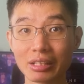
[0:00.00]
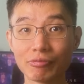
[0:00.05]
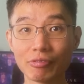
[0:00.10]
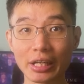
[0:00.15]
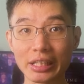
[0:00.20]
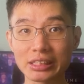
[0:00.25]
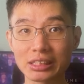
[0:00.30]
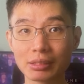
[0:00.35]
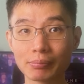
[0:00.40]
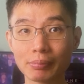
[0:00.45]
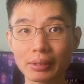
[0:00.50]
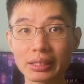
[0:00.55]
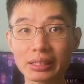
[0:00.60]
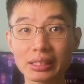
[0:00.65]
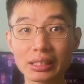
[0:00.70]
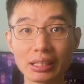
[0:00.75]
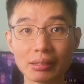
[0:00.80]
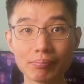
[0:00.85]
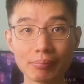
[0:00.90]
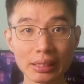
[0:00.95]

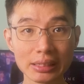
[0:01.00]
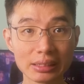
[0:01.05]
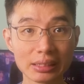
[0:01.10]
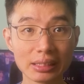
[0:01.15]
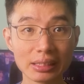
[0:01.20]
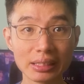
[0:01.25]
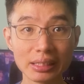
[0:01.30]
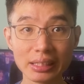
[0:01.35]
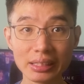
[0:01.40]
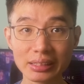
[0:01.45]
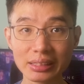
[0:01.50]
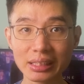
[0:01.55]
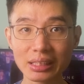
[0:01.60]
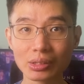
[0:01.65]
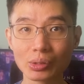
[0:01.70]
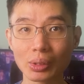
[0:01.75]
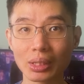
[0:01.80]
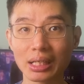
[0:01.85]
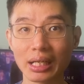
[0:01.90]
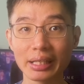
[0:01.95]
flexibility makes it easy
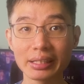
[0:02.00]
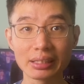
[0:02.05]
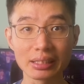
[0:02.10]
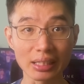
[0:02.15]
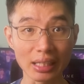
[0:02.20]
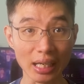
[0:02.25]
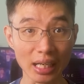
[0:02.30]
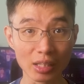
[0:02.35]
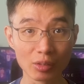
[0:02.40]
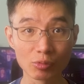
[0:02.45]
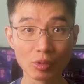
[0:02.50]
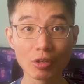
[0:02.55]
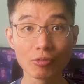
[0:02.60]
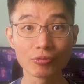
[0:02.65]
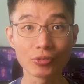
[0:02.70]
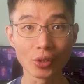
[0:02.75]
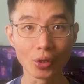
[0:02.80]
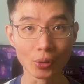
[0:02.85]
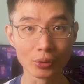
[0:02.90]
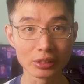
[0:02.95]
to align the card
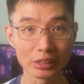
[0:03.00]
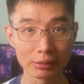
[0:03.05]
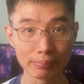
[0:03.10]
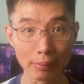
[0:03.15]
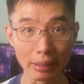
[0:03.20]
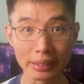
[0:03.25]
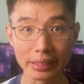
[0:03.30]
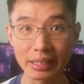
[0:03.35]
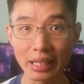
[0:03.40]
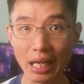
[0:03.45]
with your own spending